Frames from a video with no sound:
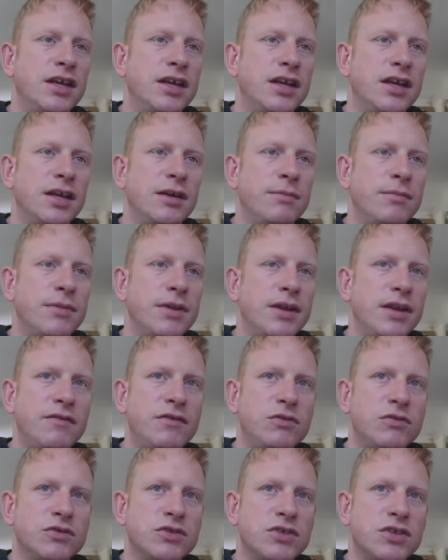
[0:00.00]
and they've
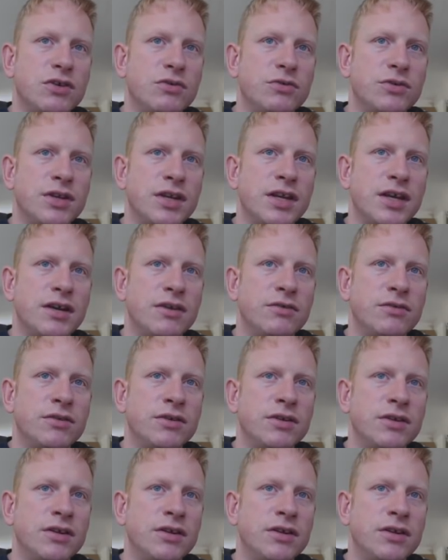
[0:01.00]
all sold now